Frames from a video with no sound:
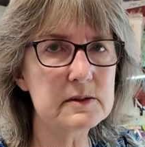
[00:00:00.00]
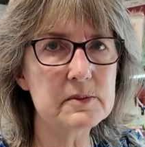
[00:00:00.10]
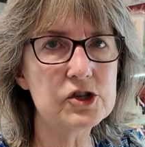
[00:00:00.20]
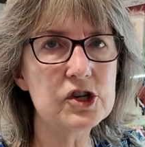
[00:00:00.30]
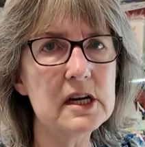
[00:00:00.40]
this
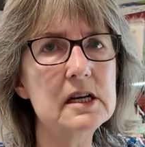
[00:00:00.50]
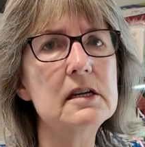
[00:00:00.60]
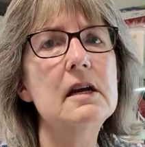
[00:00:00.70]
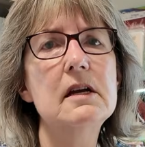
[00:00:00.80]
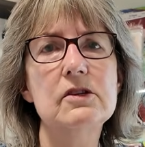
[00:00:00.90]

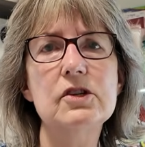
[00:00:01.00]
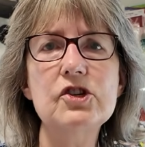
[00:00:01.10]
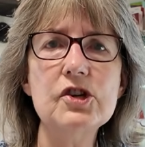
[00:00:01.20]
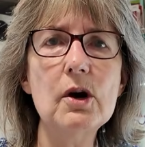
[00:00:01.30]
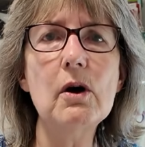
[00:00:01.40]
machine, to
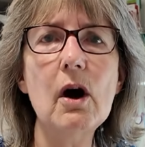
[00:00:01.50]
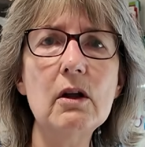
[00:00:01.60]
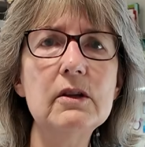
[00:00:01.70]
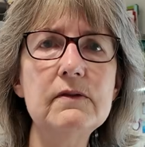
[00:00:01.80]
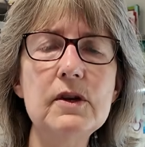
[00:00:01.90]
show
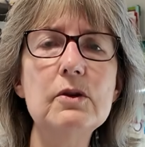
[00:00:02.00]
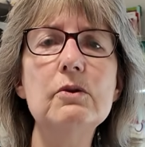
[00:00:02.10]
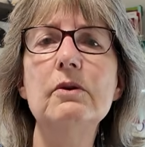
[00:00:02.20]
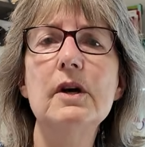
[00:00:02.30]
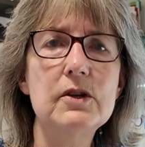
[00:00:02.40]
all of
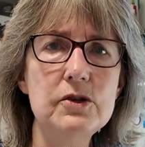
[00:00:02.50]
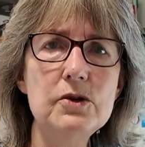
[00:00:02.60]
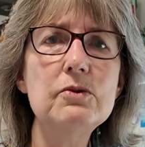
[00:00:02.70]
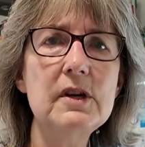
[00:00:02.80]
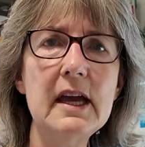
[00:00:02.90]
you,
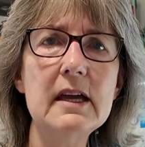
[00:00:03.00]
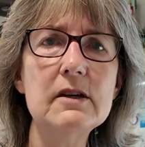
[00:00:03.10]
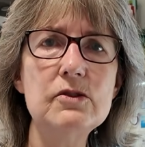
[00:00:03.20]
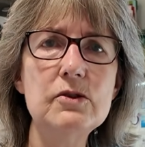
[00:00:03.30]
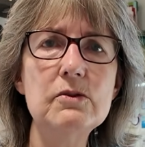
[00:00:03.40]
you
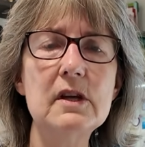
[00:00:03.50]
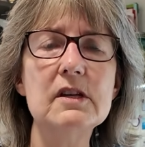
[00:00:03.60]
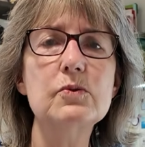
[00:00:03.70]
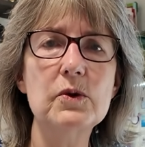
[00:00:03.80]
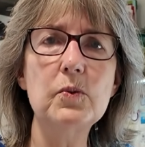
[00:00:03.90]
can do
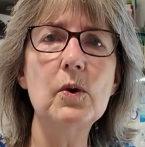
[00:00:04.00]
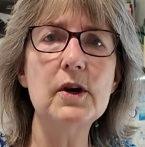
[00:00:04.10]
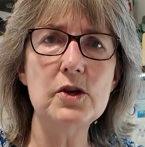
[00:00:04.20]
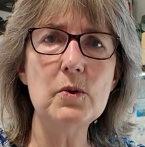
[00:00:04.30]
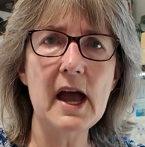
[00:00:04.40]
this with
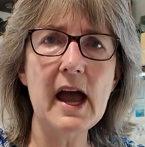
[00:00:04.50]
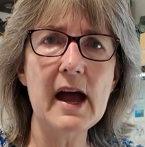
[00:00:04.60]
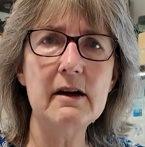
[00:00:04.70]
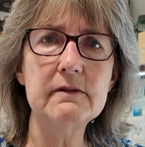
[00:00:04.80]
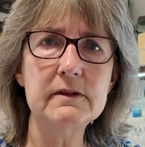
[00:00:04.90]
what you
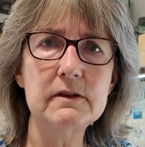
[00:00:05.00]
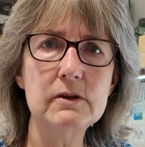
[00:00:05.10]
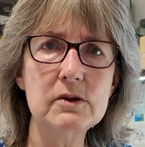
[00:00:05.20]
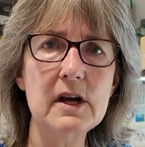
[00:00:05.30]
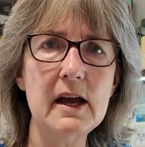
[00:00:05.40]
have,
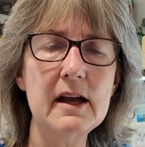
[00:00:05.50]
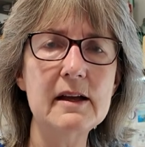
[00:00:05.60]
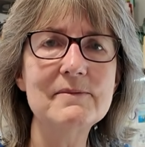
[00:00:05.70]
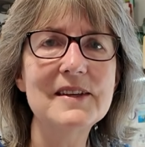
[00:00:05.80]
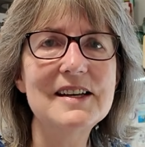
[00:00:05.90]

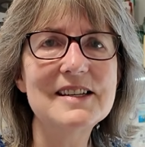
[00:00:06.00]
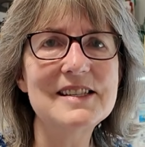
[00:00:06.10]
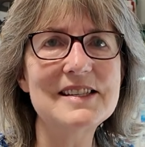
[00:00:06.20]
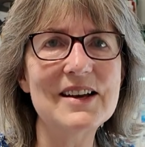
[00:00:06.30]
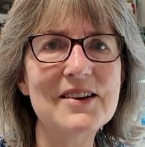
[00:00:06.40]
okay?
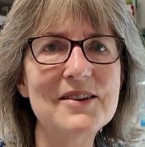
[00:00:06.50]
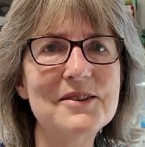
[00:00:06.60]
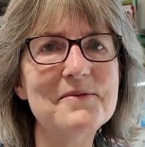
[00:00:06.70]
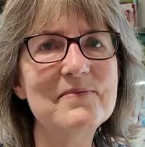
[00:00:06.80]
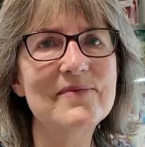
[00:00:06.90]

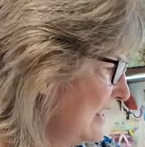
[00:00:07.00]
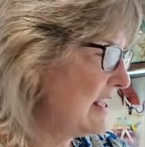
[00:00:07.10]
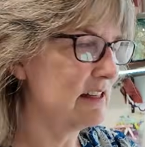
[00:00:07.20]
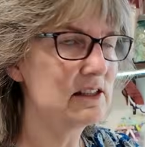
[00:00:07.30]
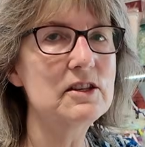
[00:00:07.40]
So
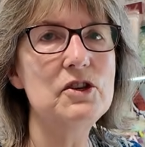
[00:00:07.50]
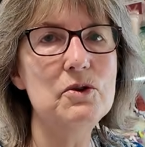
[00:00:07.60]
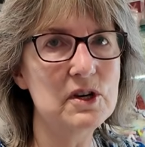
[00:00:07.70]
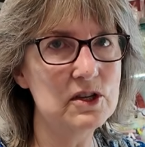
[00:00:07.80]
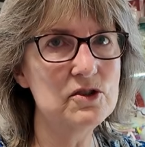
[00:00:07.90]
yes,
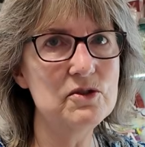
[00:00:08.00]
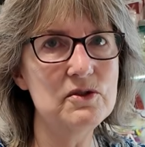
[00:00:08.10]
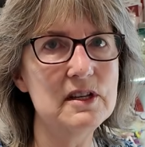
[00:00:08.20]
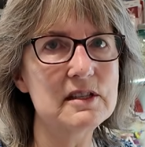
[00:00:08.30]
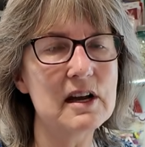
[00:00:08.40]
you can do
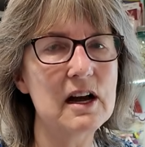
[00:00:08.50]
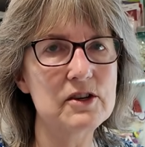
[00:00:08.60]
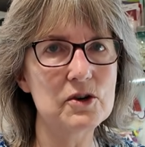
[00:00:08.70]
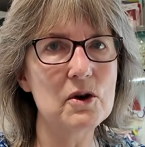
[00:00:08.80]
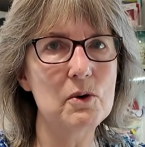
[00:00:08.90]
this
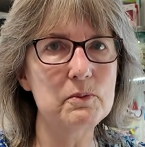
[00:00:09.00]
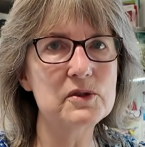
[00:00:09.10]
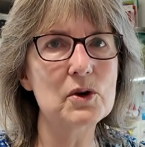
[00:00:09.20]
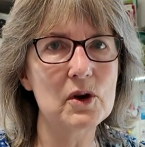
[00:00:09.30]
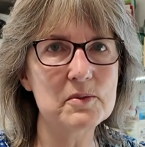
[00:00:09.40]
on your home
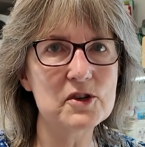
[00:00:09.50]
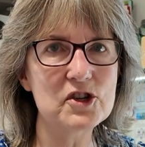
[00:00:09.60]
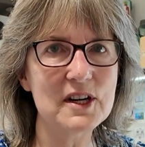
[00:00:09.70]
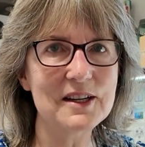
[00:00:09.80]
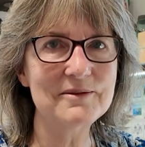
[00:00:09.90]
sewing
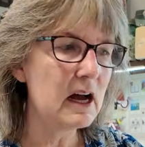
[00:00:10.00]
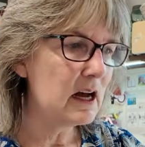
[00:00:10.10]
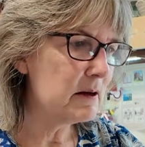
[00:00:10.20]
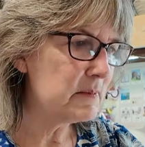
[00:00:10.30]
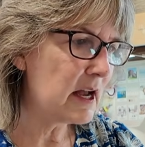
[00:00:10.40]
machine.
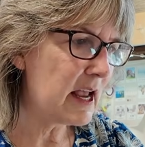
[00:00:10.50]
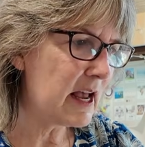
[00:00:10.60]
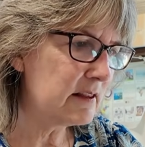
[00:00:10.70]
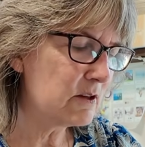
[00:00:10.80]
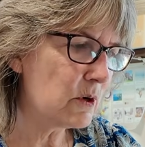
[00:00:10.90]
I
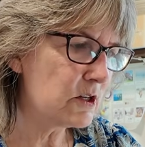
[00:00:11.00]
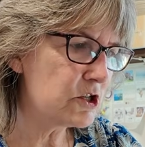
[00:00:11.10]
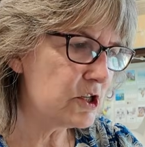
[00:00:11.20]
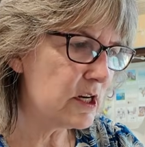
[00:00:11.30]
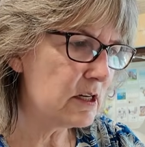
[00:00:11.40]
had the
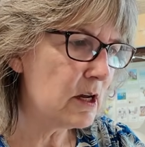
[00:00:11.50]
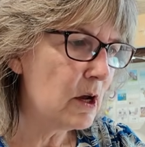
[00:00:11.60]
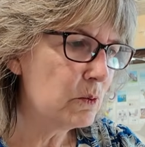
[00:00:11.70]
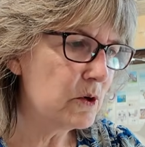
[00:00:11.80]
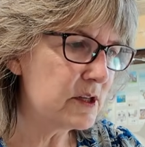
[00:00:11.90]
question,
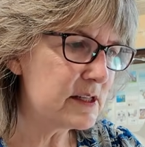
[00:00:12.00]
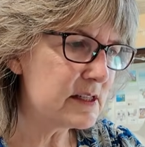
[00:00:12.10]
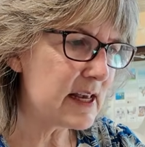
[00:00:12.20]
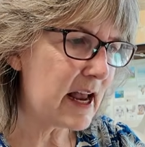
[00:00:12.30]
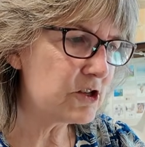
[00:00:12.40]
will the
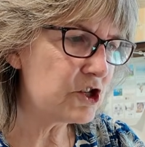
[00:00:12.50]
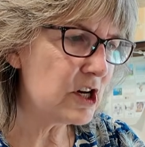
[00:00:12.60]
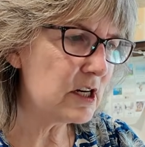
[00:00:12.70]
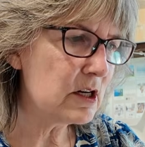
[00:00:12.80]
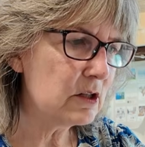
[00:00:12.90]

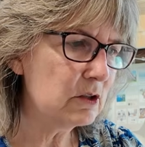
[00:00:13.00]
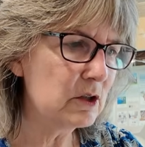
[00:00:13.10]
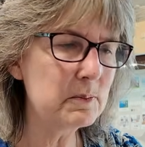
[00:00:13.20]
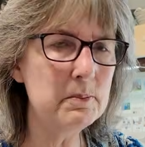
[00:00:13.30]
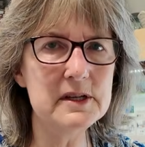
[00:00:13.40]
sashing
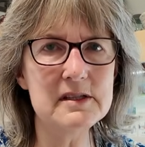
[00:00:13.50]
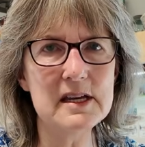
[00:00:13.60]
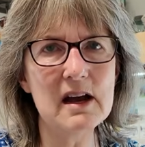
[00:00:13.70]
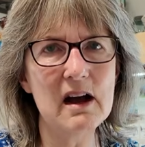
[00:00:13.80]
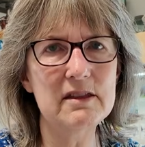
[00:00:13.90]
look
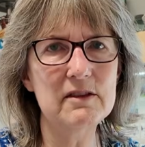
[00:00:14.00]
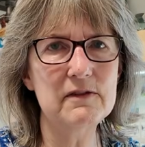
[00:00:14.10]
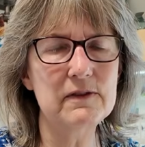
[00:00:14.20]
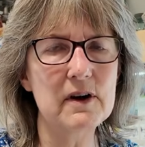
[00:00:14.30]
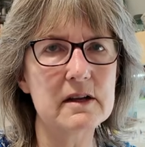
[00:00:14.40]
busy on the
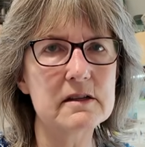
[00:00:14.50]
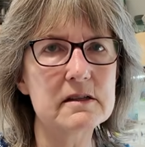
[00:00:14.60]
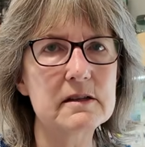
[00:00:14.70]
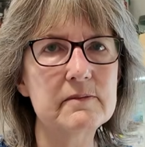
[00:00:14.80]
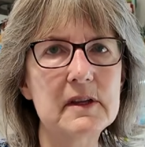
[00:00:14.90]
front?